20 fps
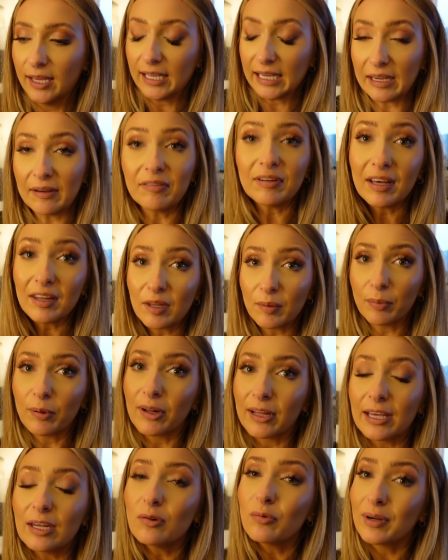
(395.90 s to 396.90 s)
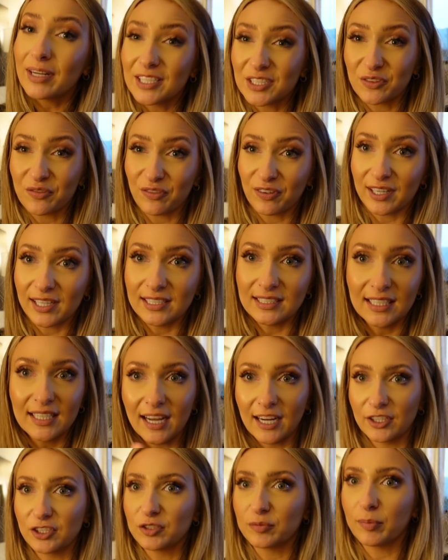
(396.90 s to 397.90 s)
even on the plane when it's freezing,
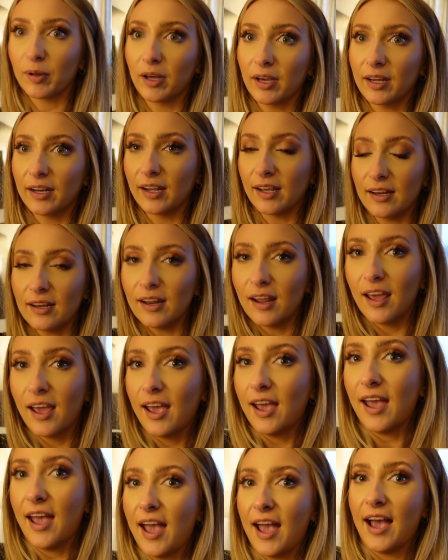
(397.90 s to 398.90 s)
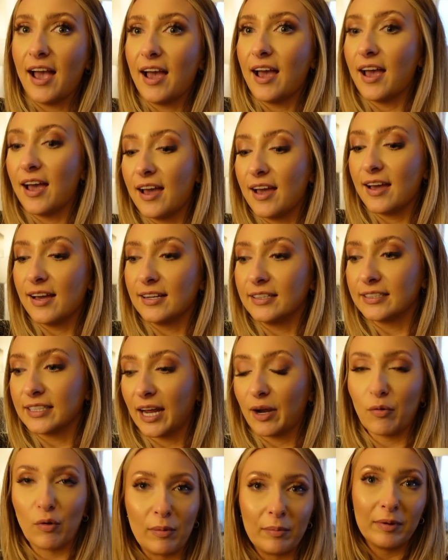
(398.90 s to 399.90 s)
I just plug it in and
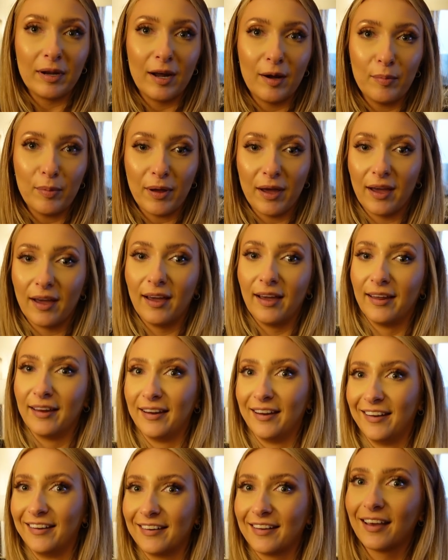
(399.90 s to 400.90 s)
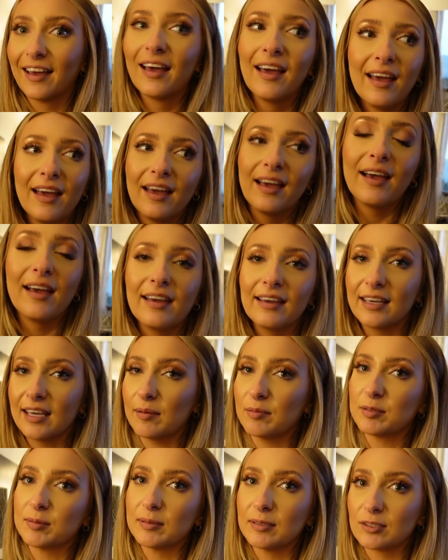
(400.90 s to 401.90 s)
I warm it up. And it
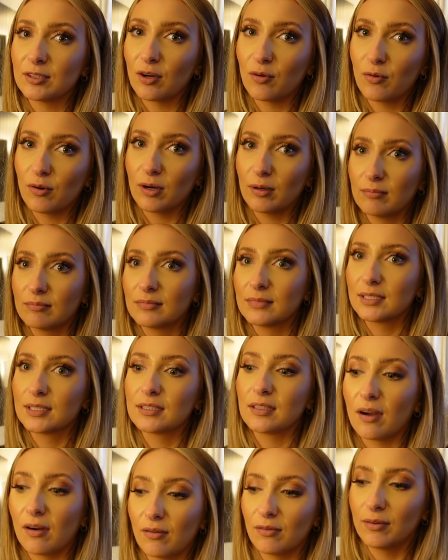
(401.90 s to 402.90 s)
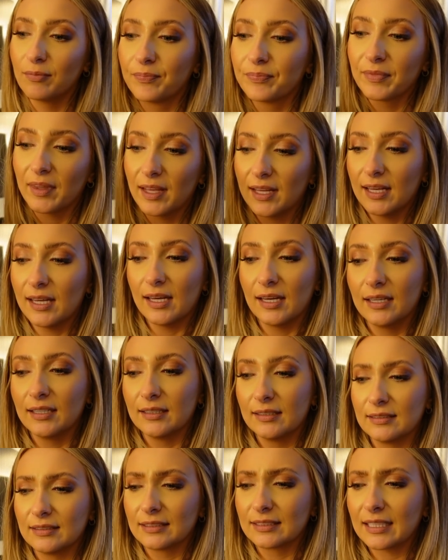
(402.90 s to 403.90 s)
keeps me so warm. So
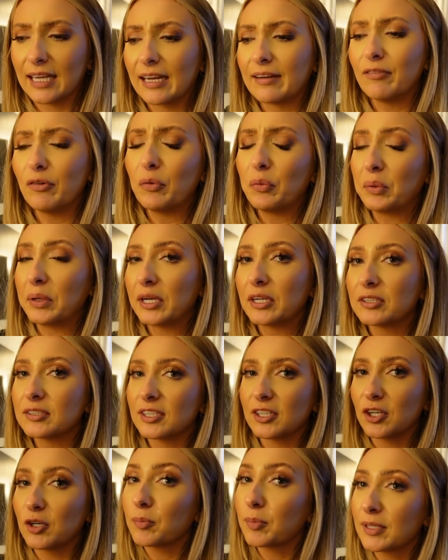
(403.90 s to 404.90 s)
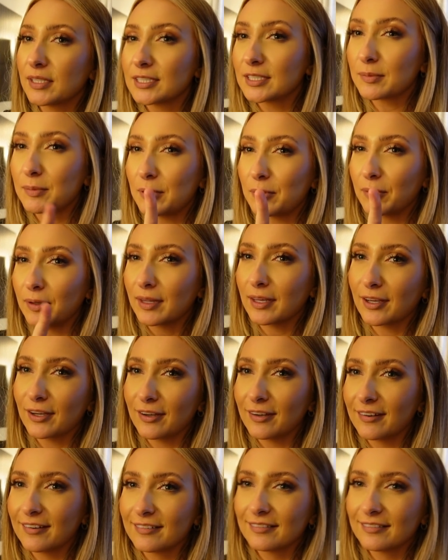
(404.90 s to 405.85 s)
it's kind of a weird dinner, but it's gonna be really good.